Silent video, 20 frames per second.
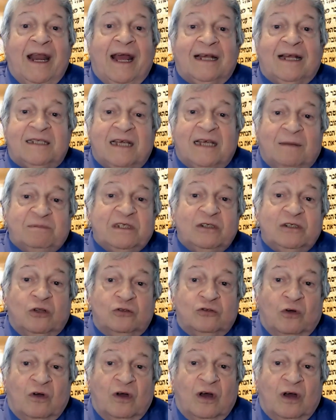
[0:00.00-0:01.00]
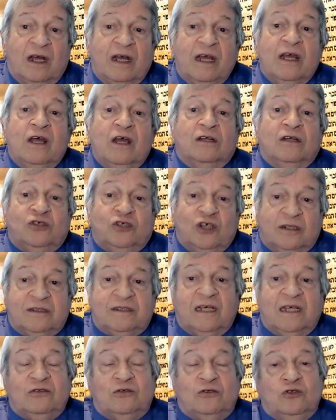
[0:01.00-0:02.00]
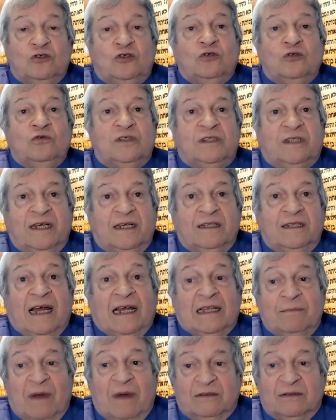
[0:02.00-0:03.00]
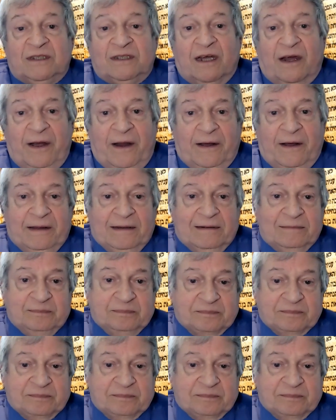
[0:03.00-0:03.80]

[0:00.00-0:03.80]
and accepting the Torah, just as the Jews did at Mount Sinai.